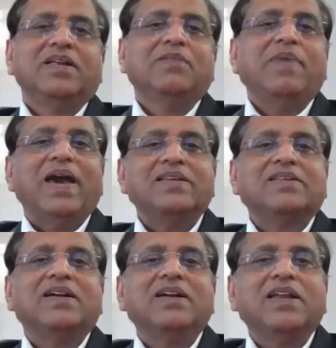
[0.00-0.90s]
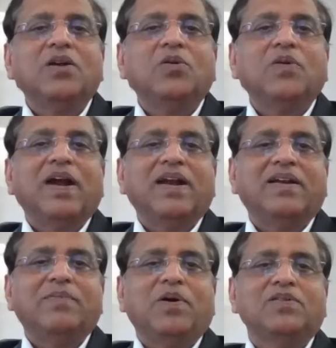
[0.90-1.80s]
The banks continue to get
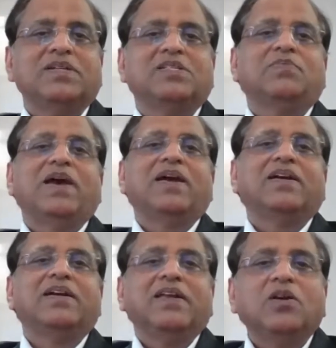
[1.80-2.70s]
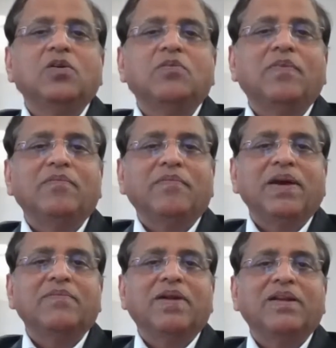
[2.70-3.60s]
deposits, bank continue to
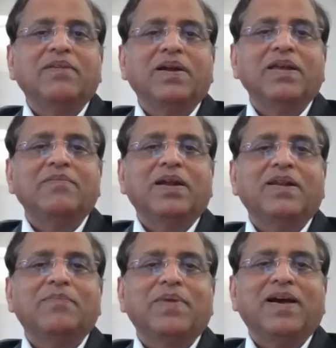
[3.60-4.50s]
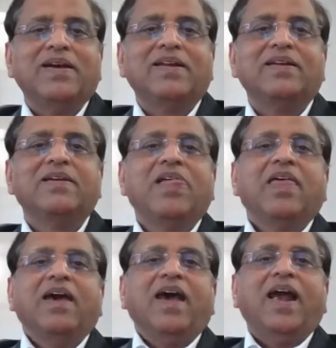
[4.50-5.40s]
make money multiplier,
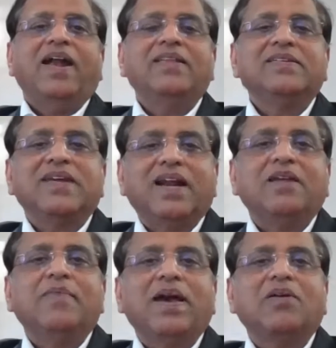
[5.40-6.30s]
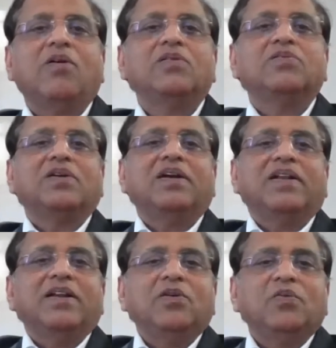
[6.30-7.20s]
and the central bank also
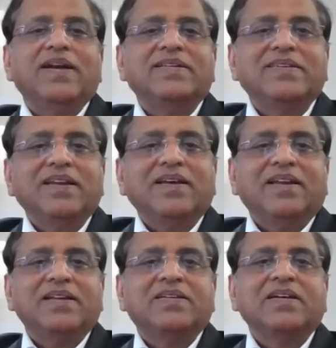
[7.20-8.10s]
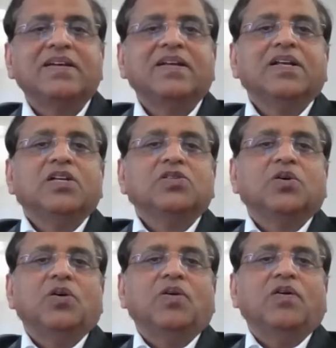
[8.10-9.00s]
continue to get seigniorage.
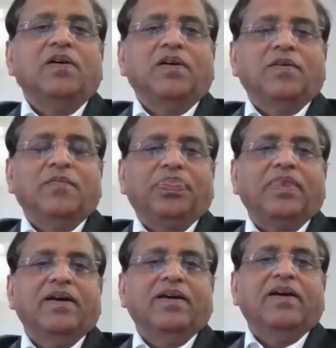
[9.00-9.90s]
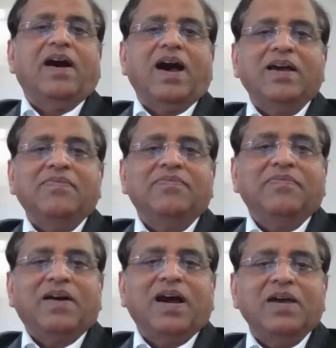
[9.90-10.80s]
So
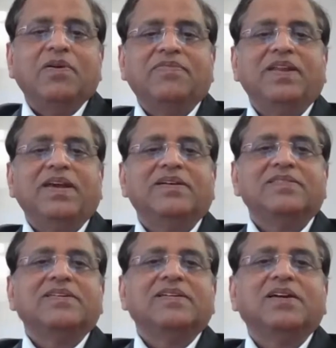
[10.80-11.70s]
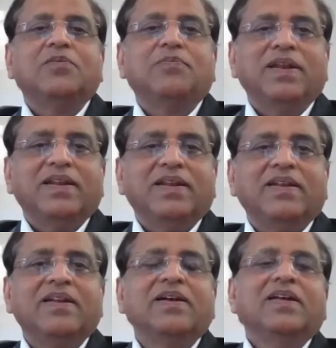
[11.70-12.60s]
I'm of very considered
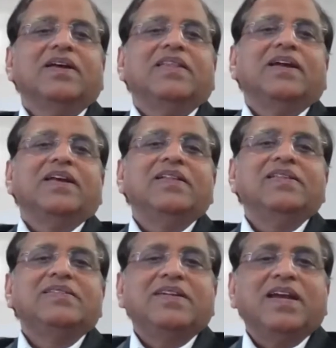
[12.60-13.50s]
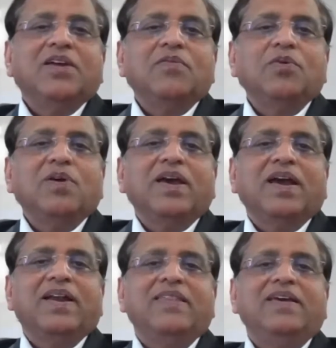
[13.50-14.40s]
opinion that instead of
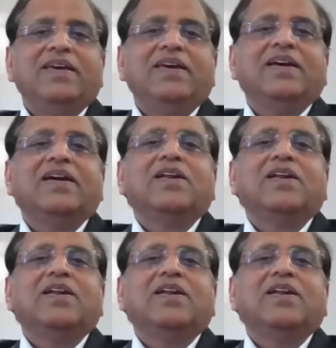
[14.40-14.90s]
looking at the